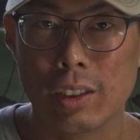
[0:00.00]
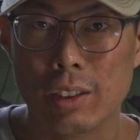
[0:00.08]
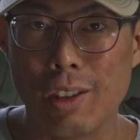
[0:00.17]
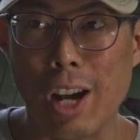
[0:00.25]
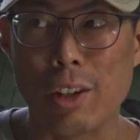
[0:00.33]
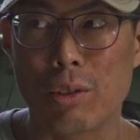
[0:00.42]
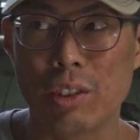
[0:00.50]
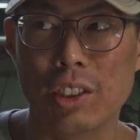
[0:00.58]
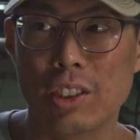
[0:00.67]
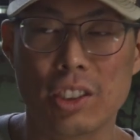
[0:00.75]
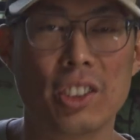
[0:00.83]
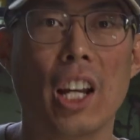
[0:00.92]

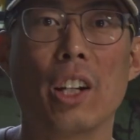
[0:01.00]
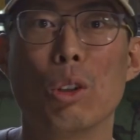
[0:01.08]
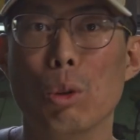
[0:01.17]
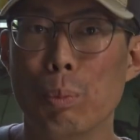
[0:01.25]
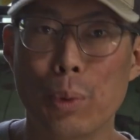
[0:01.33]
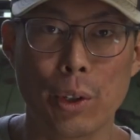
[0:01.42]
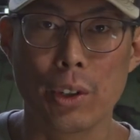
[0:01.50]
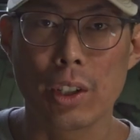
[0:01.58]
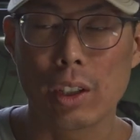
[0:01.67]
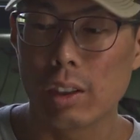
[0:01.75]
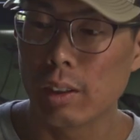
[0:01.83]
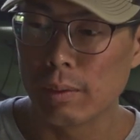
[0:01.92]
nitrogen cycle
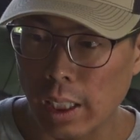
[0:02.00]
period.